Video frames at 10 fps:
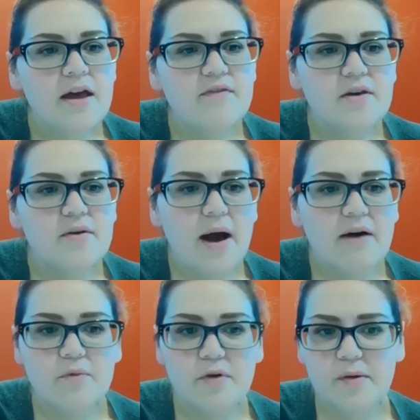If you
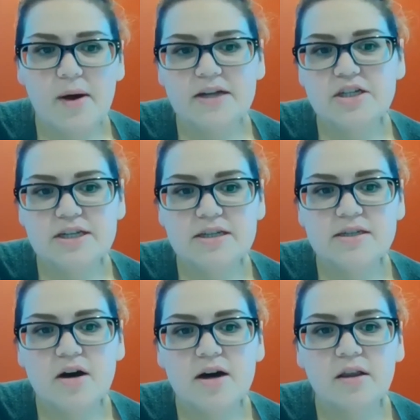have more
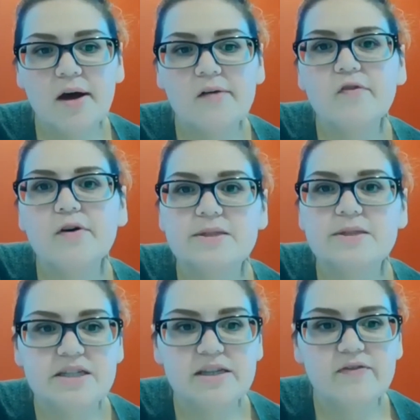questions on long
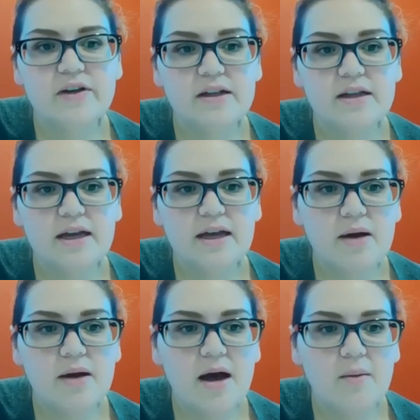form
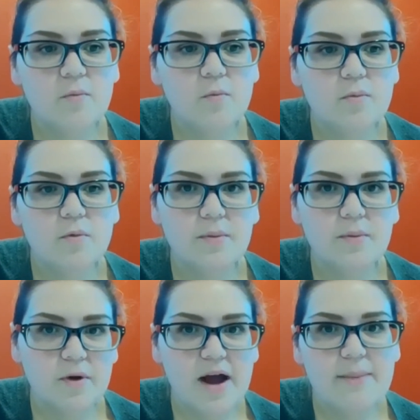specifically,
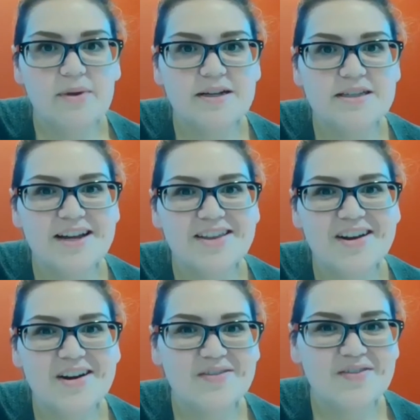we're happy to
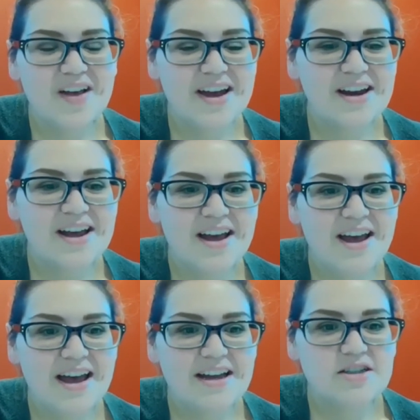take that offline
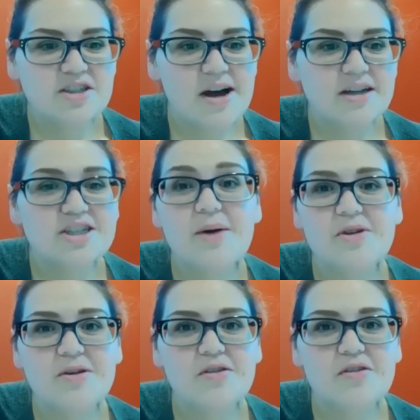and
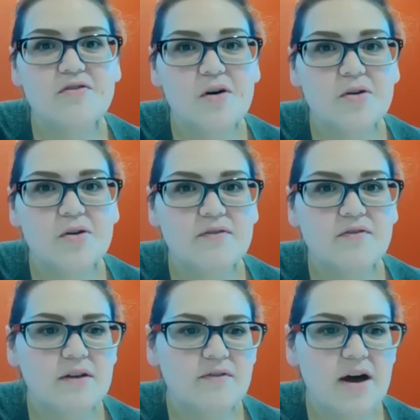chat with you on the phone.
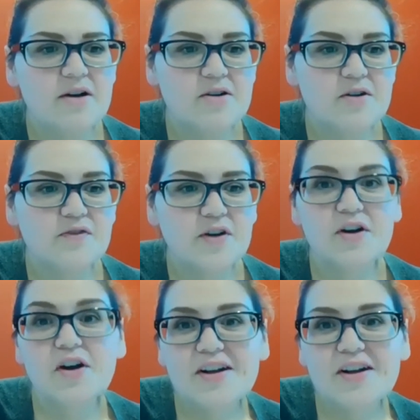If I don't know if
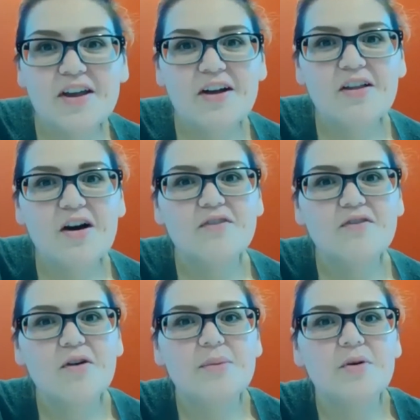you're currently on
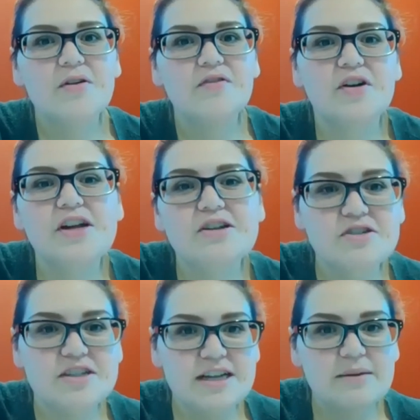long form or if you're
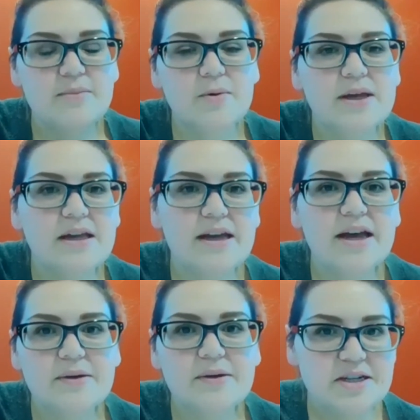interested, but we can
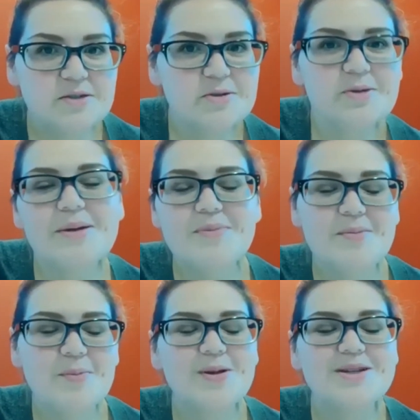get you in touch with the right
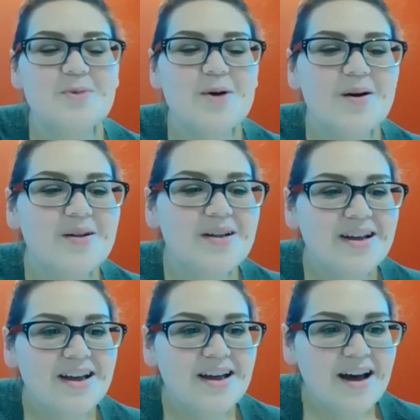people as well.